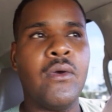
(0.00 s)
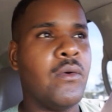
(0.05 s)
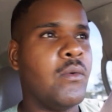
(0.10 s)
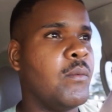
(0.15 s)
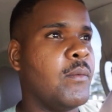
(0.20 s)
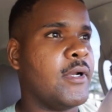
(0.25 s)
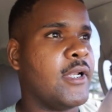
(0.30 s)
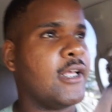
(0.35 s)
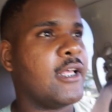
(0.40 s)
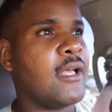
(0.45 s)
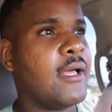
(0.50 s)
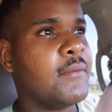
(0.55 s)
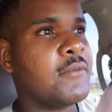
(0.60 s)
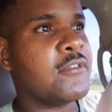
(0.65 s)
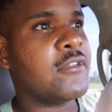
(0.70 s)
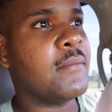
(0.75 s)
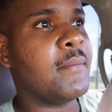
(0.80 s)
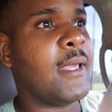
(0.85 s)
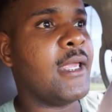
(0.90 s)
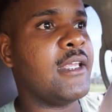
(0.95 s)
when it comes
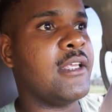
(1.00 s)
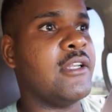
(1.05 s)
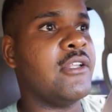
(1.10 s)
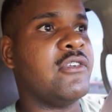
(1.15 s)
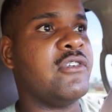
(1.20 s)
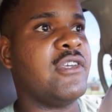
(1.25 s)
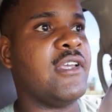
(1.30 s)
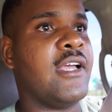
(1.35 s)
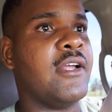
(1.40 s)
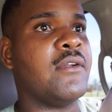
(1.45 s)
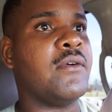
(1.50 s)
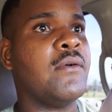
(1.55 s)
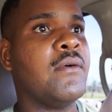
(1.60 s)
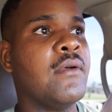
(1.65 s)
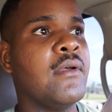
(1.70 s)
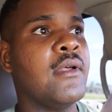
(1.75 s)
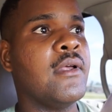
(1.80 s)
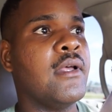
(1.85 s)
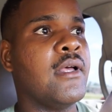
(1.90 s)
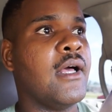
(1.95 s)
to making a channel.
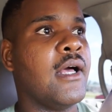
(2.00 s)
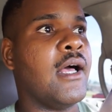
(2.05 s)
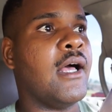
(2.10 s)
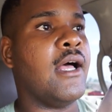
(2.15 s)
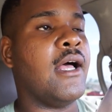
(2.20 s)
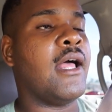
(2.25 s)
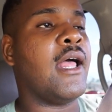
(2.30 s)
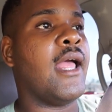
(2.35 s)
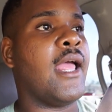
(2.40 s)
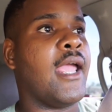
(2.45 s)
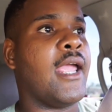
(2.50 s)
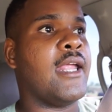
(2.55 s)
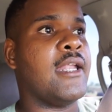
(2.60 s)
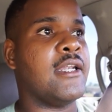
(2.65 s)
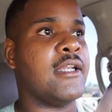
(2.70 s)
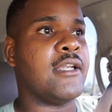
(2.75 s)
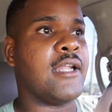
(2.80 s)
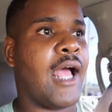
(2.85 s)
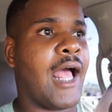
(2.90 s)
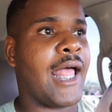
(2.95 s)
And
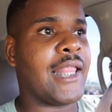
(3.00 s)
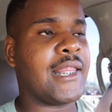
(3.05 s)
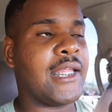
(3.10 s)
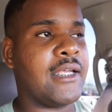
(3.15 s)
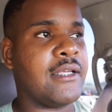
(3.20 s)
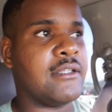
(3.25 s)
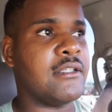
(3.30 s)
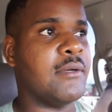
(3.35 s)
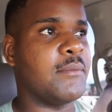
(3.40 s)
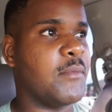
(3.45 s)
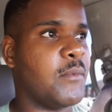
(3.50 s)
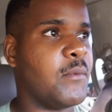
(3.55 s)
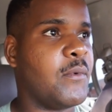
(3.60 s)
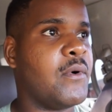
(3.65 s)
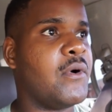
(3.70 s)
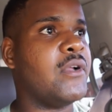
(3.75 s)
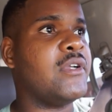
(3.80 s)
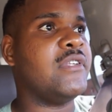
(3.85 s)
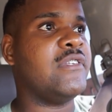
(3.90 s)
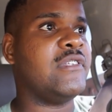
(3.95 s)
I think number
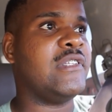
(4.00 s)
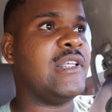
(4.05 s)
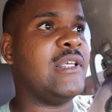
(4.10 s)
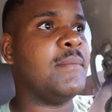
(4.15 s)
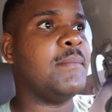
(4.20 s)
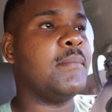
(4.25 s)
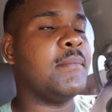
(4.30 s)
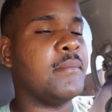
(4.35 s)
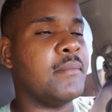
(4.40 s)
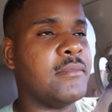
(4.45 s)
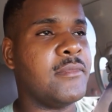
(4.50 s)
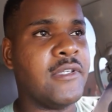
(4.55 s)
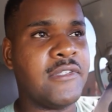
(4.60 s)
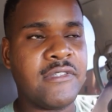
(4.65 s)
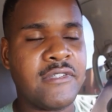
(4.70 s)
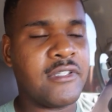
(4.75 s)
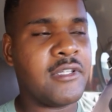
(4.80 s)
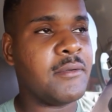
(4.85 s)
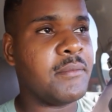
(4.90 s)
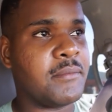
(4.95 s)
one is
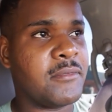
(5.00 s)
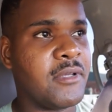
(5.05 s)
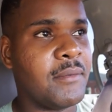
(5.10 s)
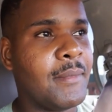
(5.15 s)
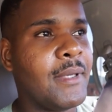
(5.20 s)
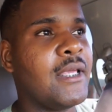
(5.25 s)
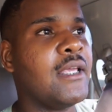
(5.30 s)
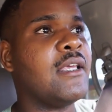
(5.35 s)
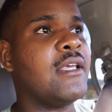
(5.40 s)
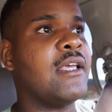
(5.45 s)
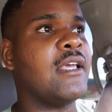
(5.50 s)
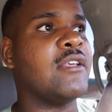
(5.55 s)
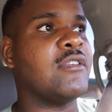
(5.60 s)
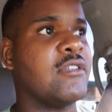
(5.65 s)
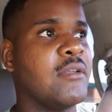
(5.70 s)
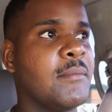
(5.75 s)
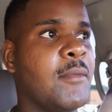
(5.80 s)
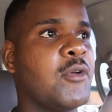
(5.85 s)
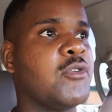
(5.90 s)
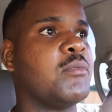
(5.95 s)
to me is
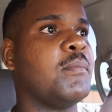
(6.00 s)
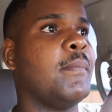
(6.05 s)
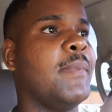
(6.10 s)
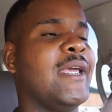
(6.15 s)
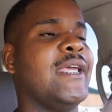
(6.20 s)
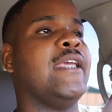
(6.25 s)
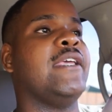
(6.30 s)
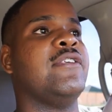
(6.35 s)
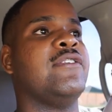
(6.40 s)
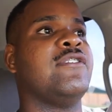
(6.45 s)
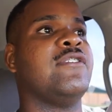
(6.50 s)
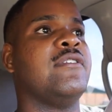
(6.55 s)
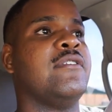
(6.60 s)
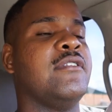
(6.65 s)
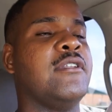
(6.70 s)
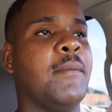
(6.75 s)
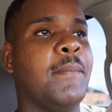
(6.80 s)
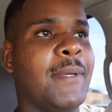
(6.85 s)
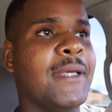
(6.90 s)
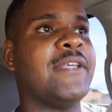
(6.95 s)
the
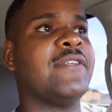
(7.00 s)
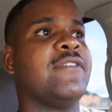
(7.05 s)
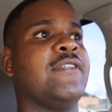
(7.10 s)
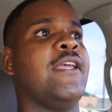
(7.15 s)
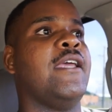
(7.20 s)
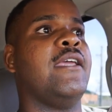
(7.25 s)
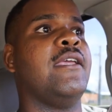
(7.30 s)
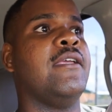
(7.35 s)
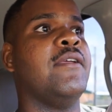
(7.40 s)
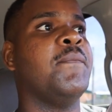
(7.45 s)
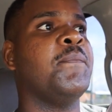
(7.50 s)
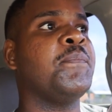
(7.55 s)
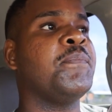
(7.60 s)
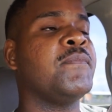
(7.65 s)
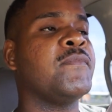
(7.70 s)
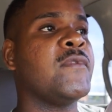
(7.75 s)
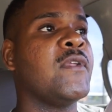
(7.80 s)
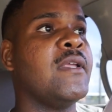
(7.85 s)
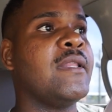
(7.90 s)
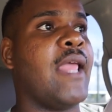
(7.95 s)
biggest thing
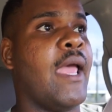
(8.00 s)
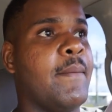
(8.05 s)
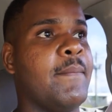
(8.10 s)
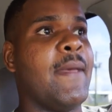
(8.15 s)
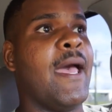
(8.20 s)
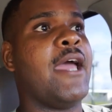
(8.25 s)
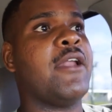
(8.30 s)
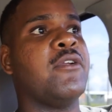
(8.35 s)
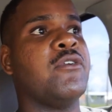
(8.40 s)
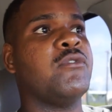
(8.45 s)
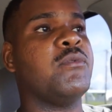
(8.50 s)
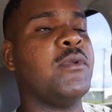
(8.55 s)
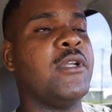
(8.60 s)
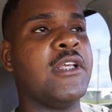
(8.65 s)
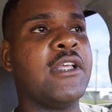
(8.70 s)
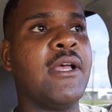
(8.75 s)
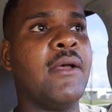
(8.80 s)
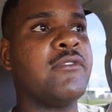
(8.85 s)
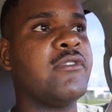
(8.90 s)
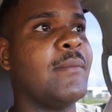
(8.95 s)
that matters when it
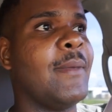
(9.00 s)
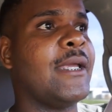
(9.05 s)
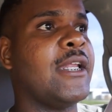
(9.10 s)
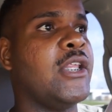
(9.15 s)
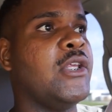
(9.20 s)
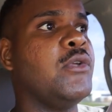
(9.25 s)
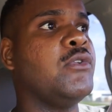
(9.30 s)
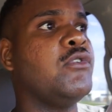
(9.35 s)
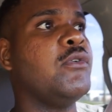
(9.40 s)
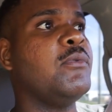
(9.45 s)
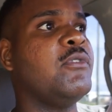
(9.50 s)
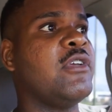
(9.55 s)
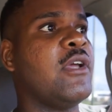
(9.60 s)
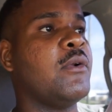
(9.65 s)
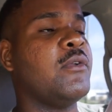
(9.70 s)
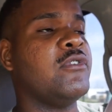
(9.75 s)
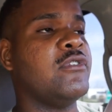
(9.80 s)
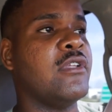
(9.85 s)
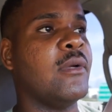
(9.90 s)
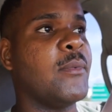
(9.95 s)
comes to making a YouTube
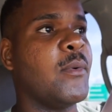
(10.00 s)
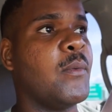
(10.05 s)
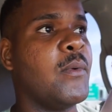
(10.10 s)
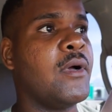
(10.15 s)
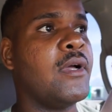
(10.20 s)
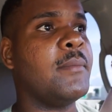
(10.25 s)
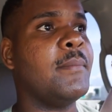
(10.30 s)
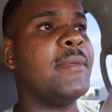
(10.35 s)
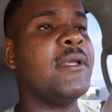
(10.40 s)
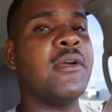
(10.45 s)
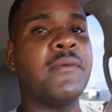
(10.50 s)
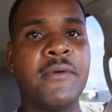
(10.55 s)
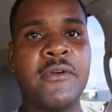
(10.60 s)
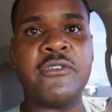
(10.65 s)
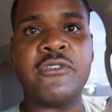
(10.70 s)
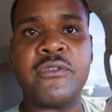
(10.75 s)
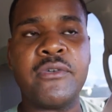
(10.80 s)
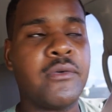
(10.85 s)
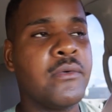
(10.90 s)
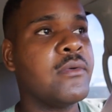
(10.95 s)
channel is number one, be
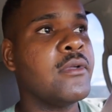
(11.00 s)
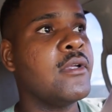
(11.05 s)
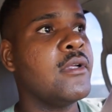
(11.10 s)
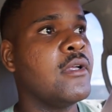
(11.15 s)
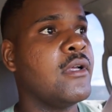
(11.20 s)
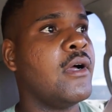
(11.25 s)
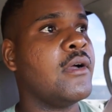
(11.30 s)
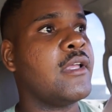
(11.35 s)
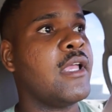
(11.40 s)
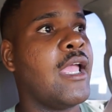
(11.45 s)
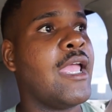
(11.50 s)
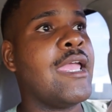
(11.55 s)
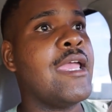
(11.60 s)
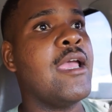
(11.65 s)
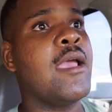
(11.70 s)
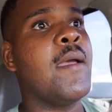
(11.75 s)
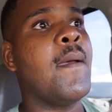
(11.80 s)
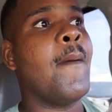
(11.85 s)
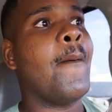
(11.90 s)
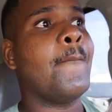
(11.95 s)
original. Okay,
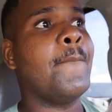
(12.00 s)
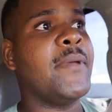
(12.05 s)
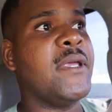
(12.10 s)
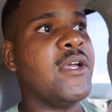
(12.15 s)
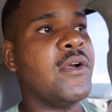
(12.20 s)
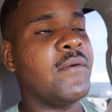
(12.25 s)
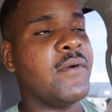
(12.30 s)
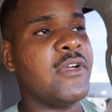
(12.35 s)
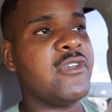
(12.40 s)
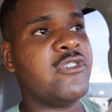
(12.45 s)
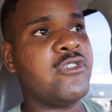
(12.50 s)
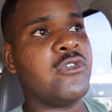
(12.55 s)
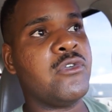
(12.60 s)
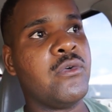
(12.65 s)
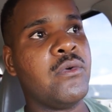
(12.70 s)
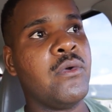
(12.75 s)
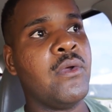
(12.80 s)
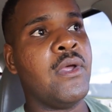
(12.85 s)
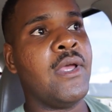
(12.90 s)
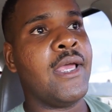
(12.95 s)
be
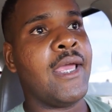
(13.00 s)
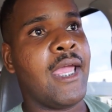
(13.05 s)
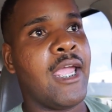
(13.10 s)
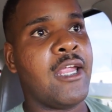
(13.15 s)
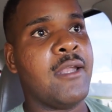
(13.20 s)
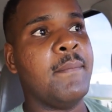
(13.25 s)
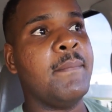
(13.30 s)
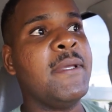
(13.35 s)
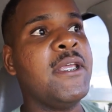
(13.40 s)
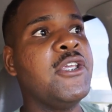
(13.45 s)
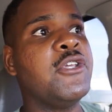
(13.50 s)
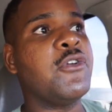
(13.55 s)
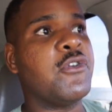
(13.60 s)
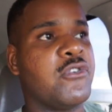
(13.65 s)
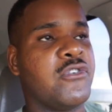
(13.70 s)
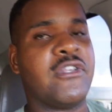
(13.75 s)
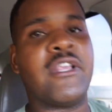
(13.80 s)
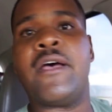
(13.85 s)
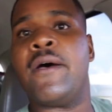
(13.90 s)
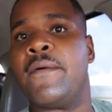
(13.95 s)
original and be
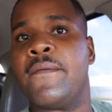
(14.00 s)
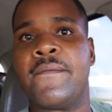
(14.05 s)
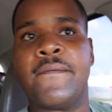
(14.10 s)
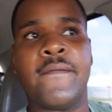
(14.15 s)
yourself.